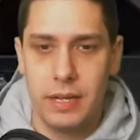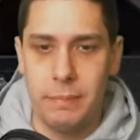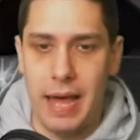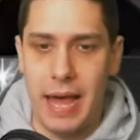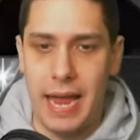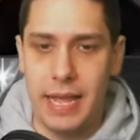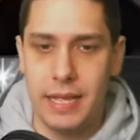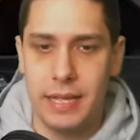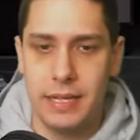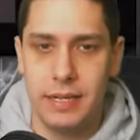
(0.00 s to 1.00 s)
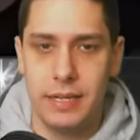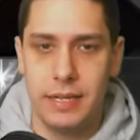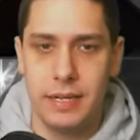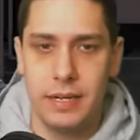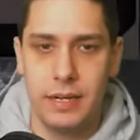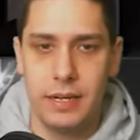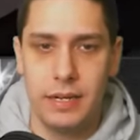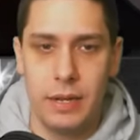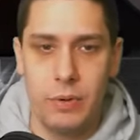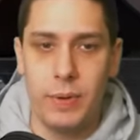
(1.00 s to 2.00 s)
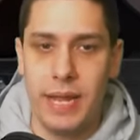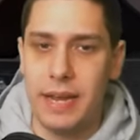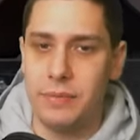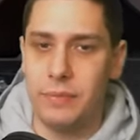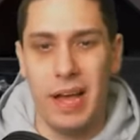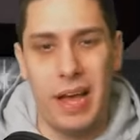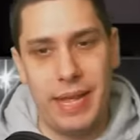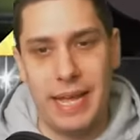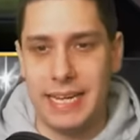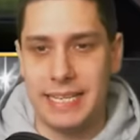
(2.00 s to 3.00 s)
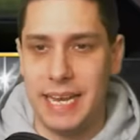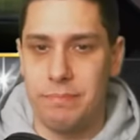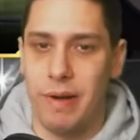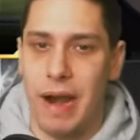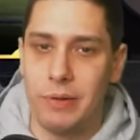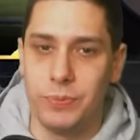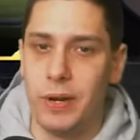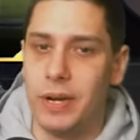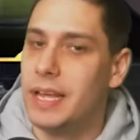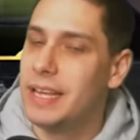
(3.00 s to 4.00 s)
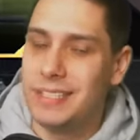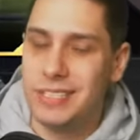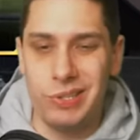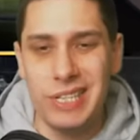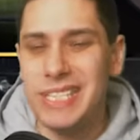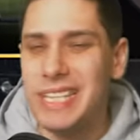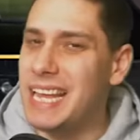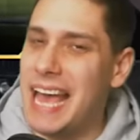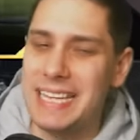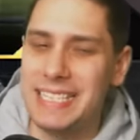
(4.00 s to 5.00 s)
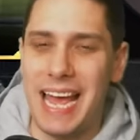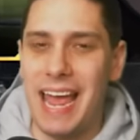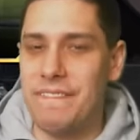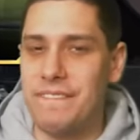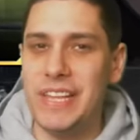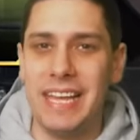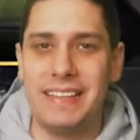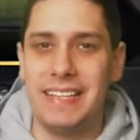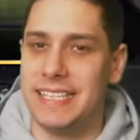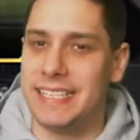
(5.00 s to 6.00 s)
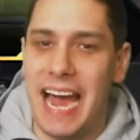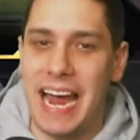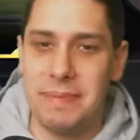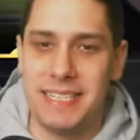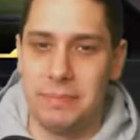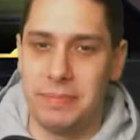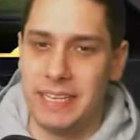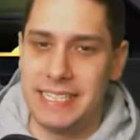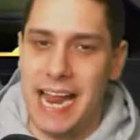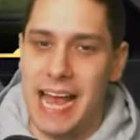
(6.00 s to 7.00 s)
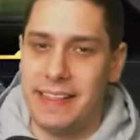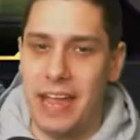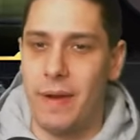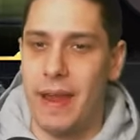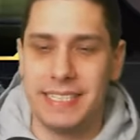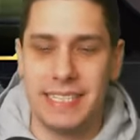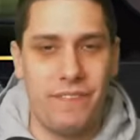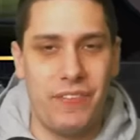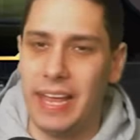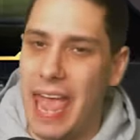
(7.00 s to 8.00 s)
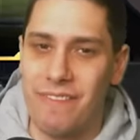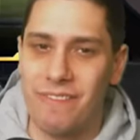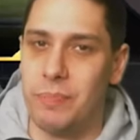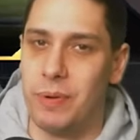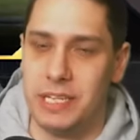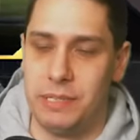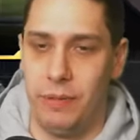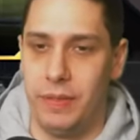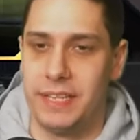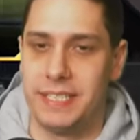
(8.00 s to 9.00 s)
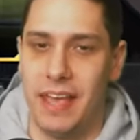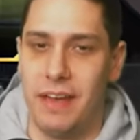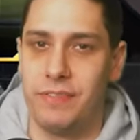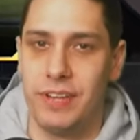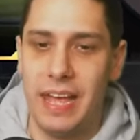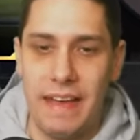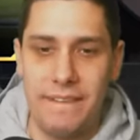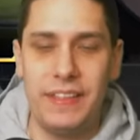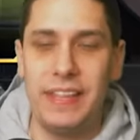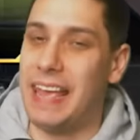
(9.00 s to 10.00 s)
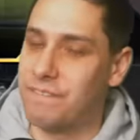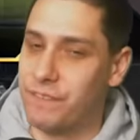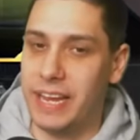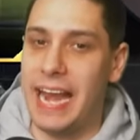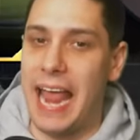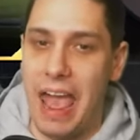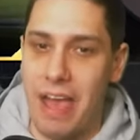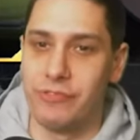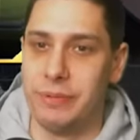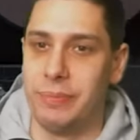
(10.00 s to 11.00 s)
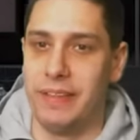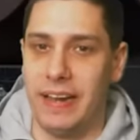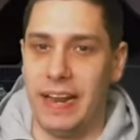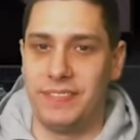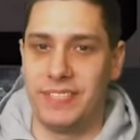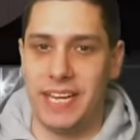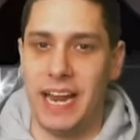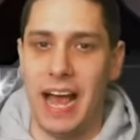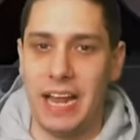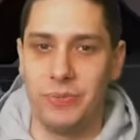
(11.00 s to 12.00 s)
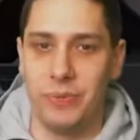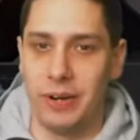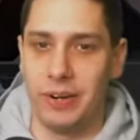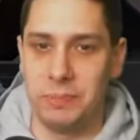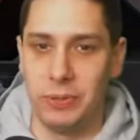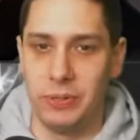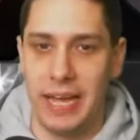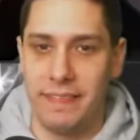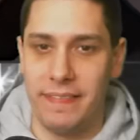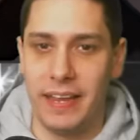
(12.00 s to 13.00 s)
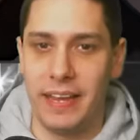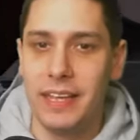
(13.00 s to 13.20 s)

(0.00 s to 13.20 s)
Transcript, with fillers: Come on. Oh, we got, wow, we got that same Browns one. So this thing, guys, I, I feel like this has got to be something that's not that great because I feel like everybody's pulling this gift. I feel like freaking everybody that I've seen on Twitter has pulled that thing.